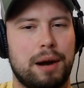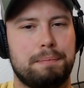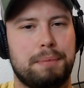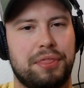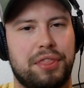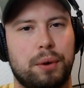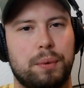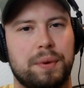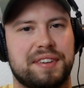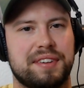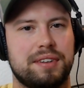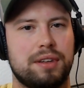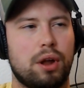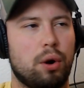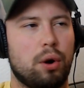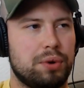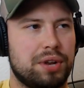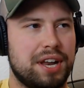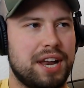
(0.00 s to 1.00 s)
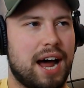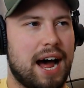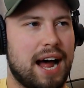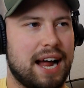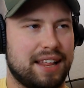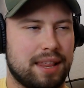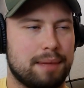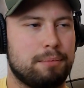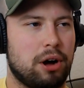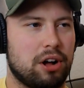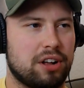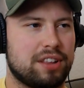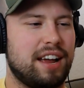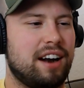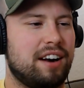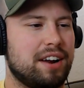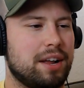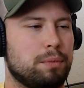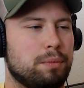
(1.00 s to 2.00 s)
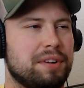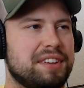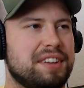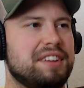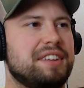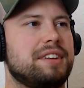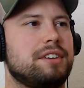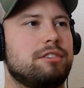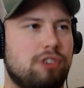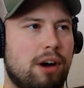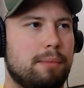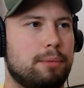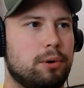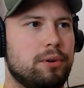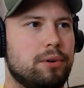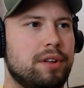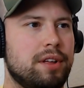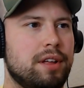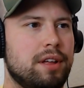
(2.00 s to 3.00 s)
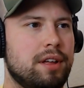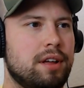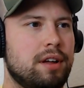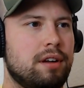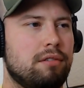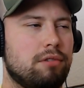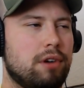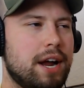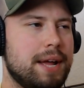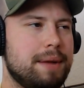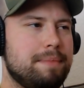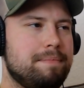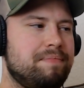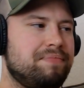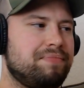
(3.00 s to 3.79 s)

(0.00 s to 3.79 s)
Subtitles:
but there was no denying that Mokhtarian was in trouble, right?